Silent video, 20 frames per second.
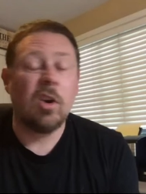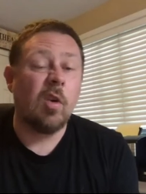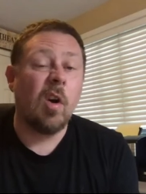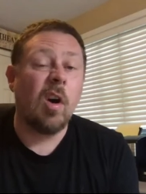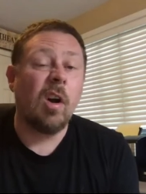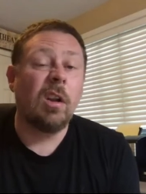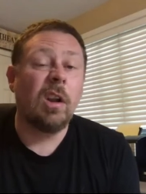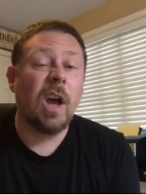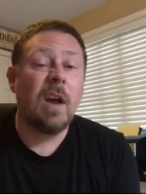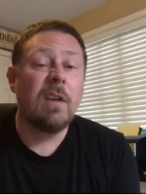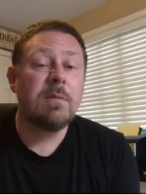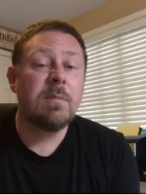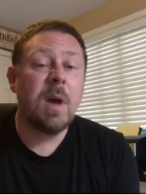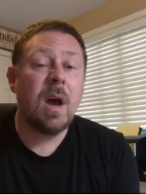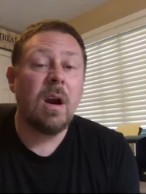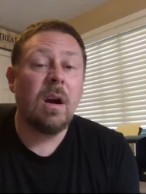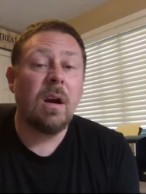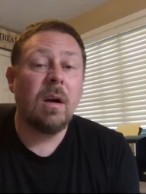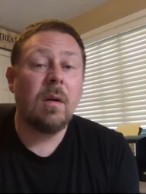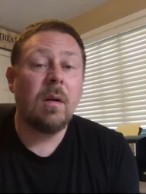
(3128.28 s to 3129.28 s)
lives
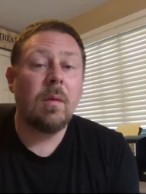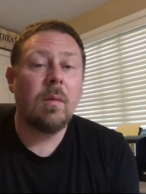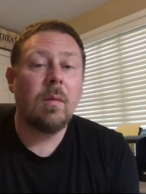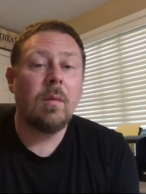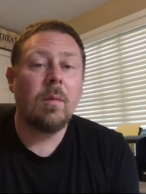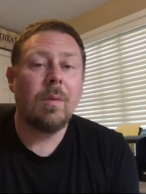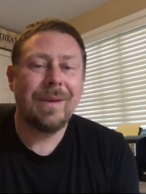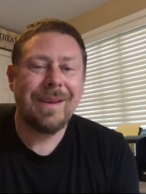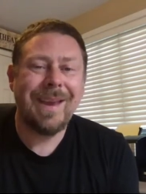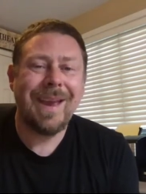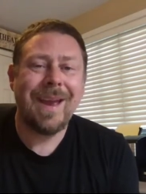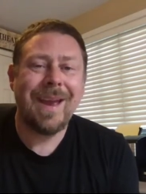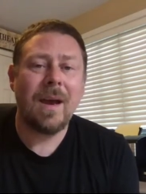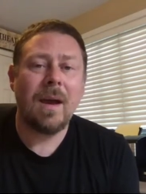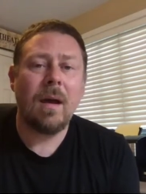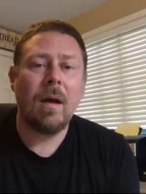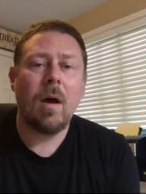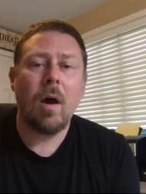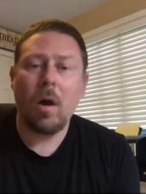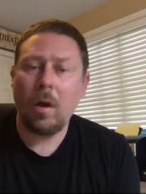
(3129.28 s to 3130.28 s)
matter. Well, yeah,
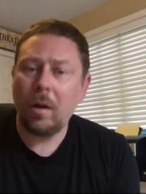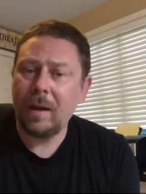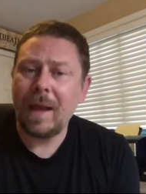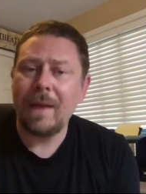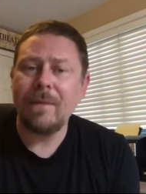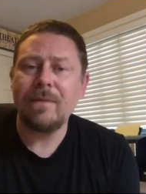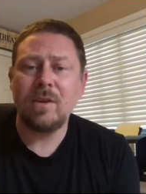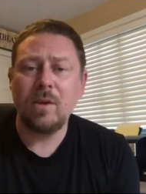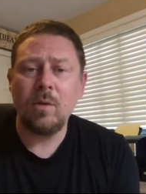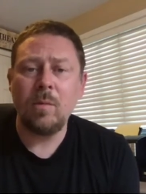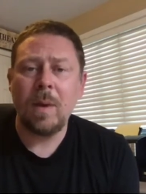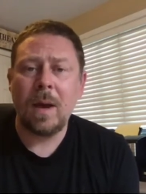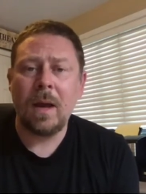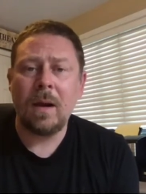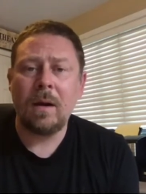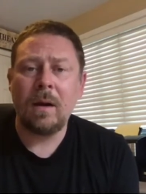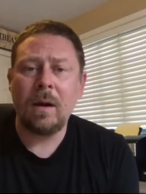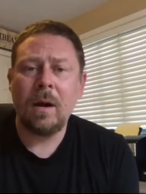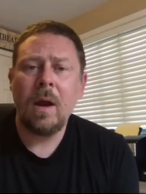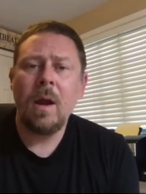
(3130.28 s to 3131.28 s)
all lives do
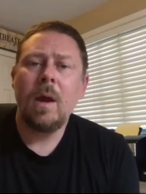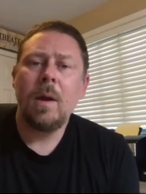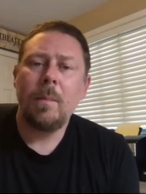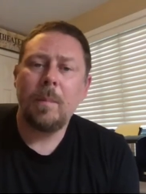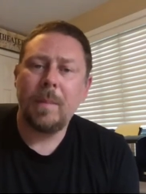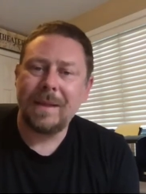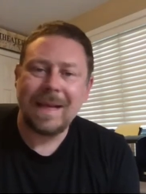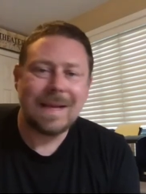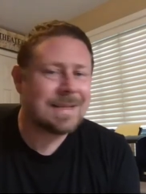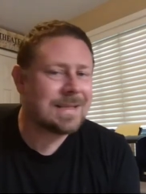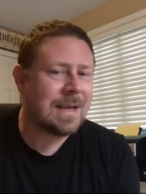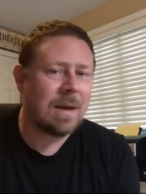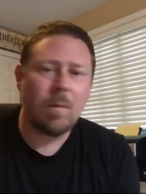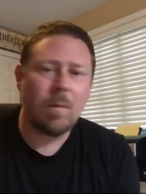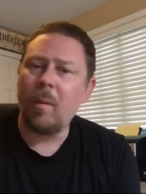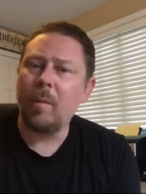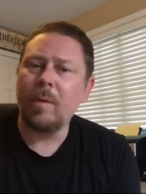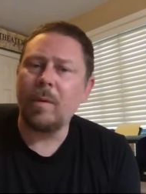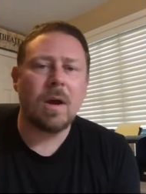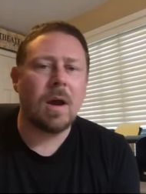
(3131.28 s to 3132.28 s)
matter, but that's not what
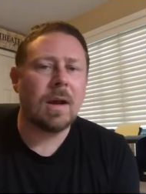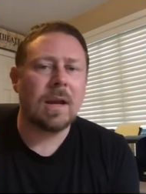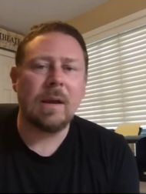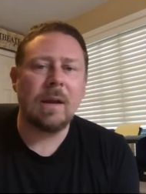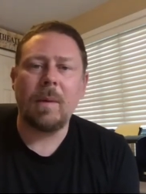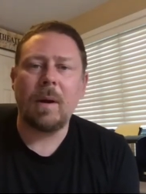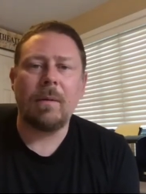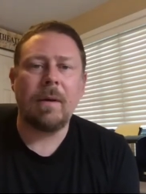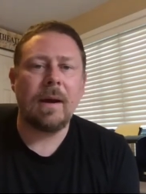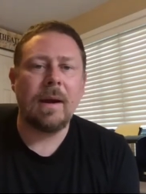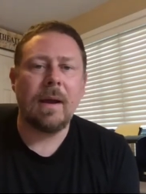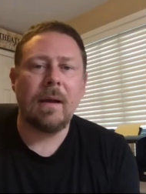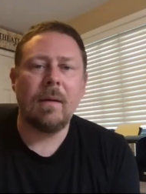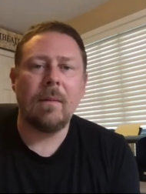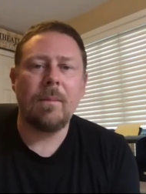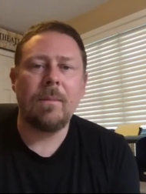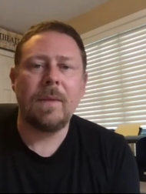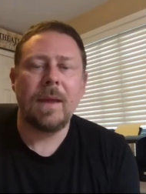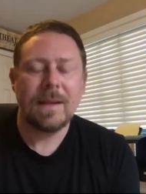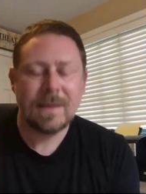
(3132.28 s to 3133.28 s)
we're talking about right now.
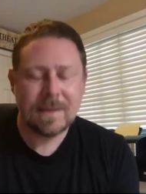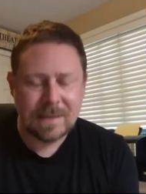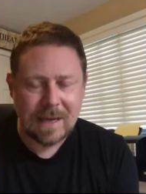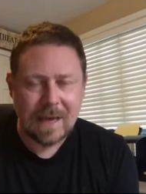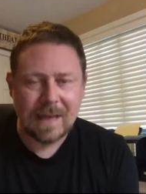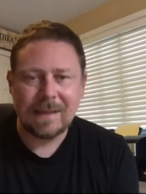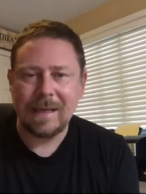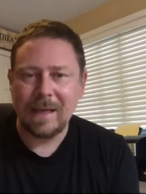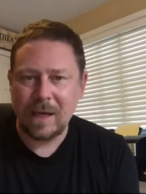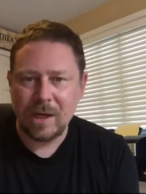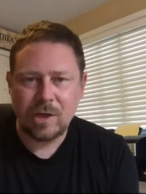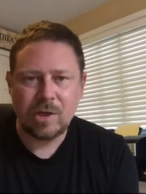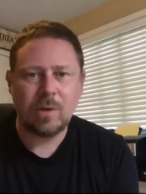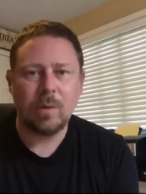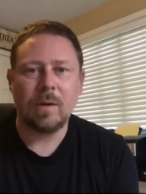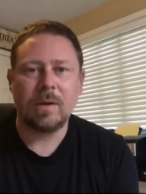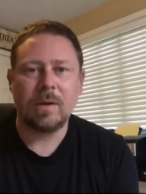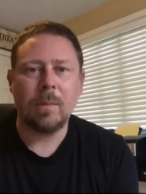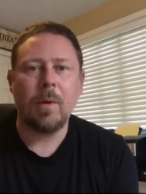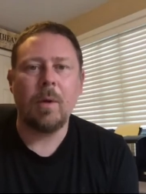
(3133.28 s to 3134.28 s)
That's not the issue at
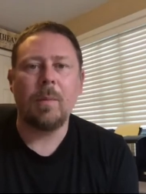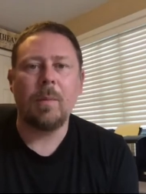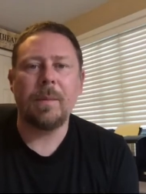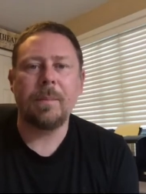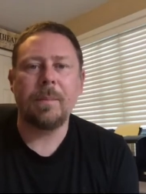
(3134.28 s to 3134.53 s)
the moment.